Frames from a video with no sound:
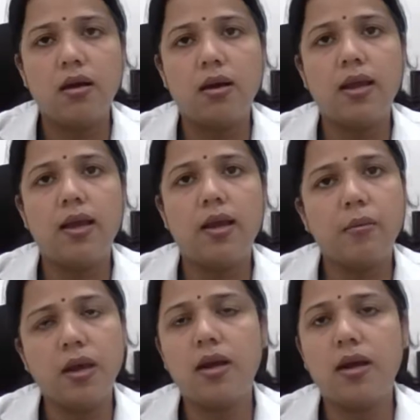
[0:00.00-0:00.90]
like
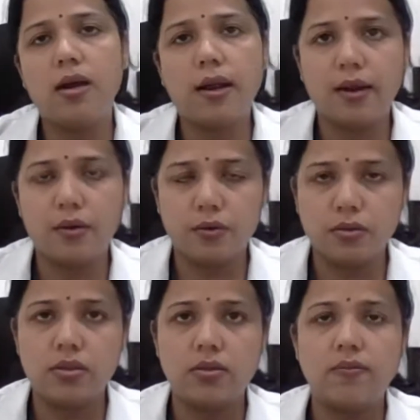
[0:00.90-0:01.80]
remain
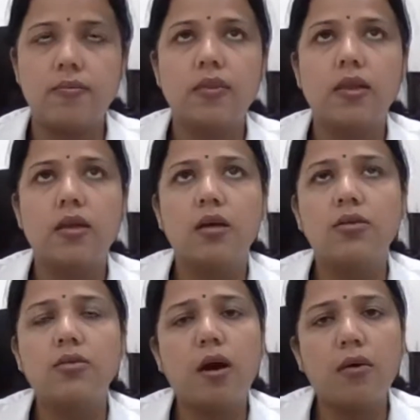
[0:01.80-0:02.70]
undiagnosed.
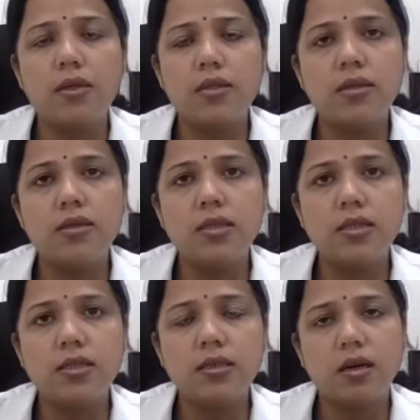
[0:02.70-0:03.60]
So how does the
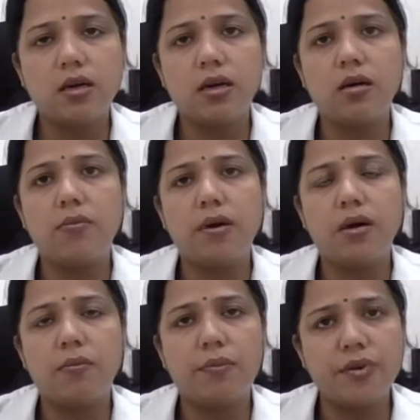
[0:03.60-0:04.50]
disease
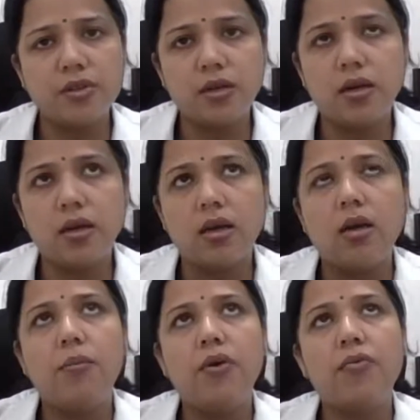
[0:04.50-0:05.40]
present?
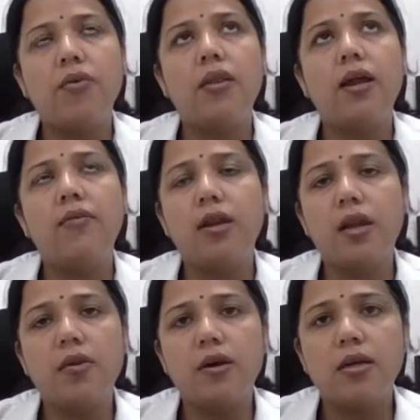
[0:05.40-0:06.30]
Before that, we
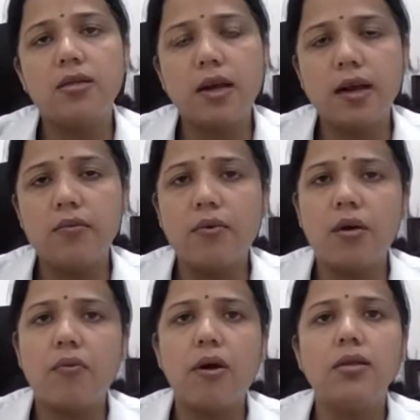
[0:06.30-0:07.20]
need to understand
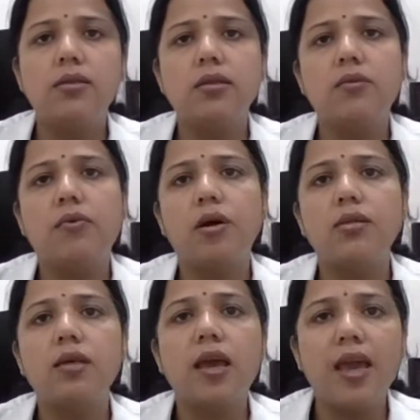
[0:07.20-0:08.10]
what is
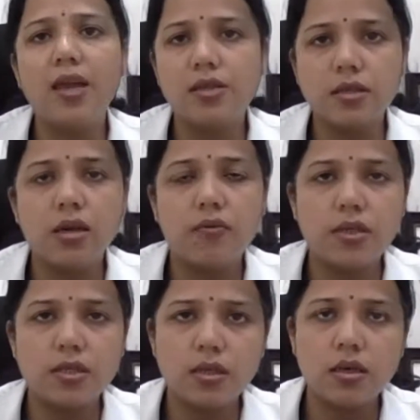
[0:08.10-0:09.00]
the age in
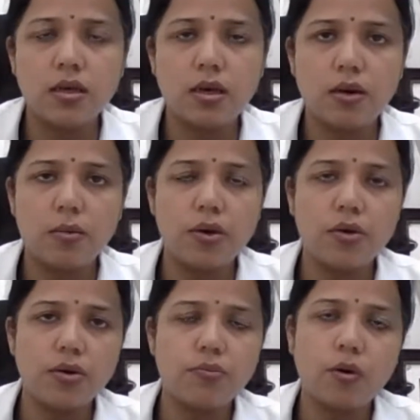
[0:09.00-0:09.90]
which the
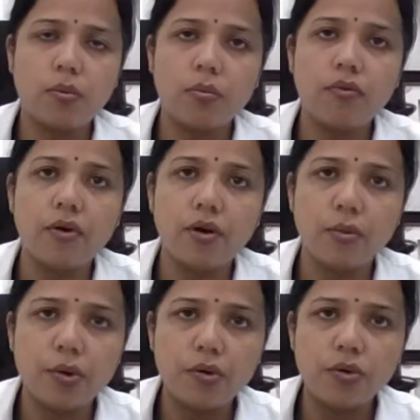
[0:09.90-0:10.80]
endometrial problem of
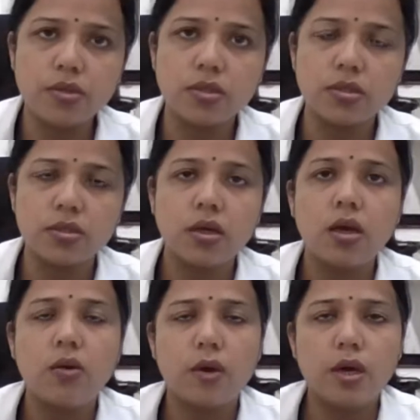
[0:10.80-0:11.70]
endometriosis
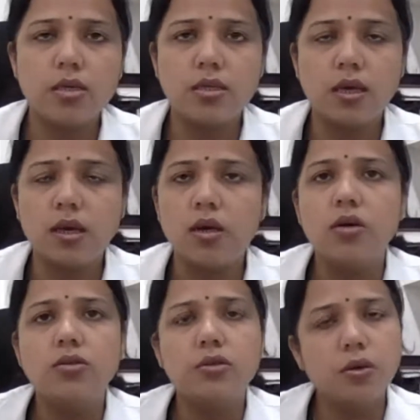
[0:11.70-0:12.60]
we can see.
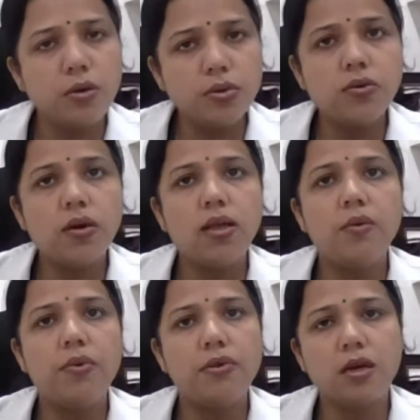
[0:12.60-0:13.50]
So usually
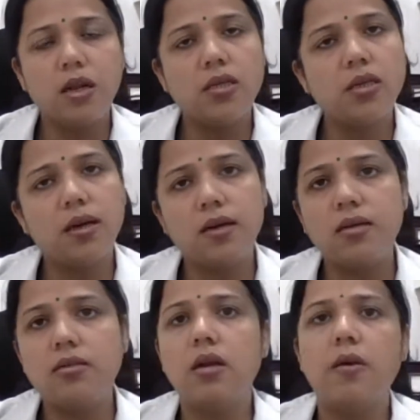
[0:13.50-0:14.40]
the presentation
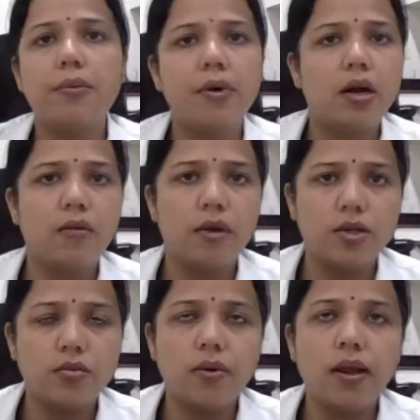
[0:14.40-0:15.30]
occurs in reproductive
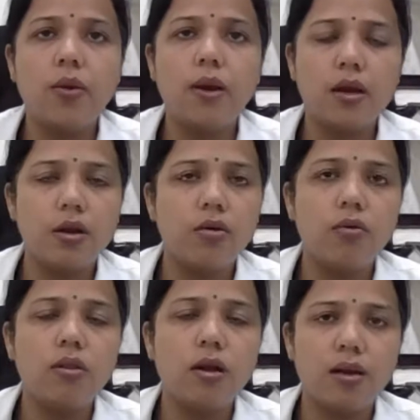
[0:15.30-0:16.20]
age group, like 20
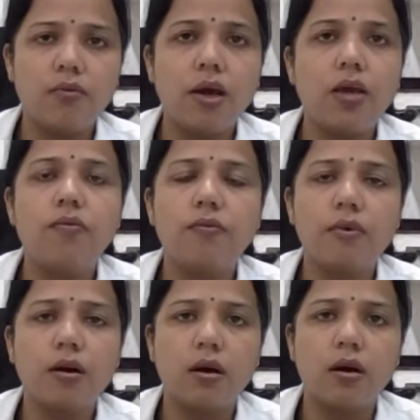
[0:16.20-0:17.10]
to 35,
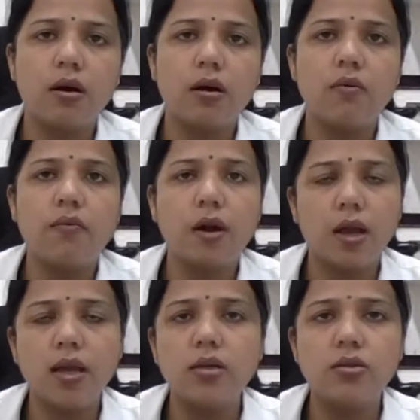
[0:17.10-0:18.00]

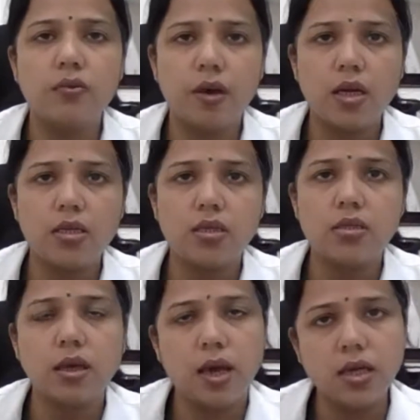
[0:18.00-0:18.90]
40 years of age
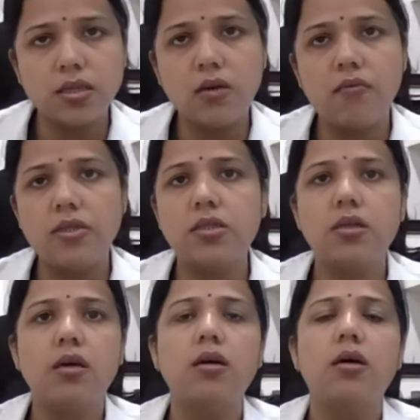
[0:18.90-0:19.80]
is the age in
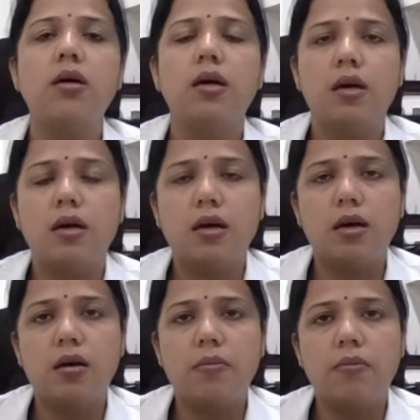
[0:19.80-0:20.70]
which the
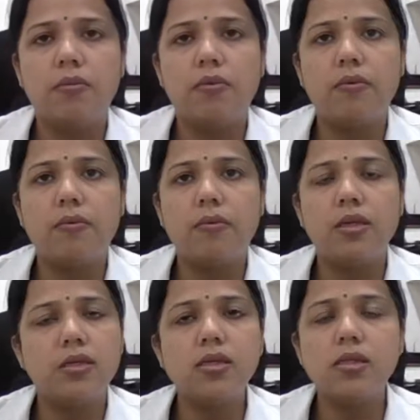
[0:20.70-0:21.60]
uh,
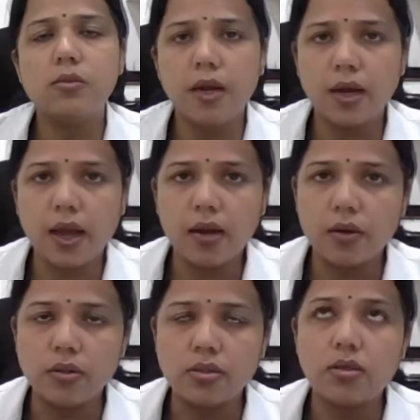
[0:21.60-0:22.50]
disease is being
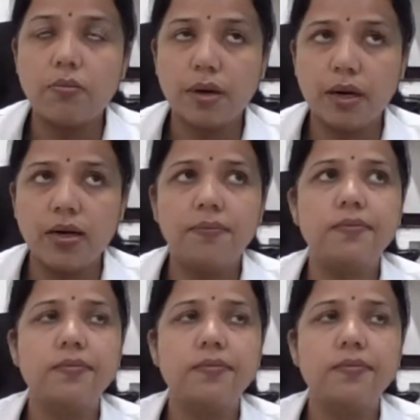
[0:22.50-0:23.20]
diagnosed. But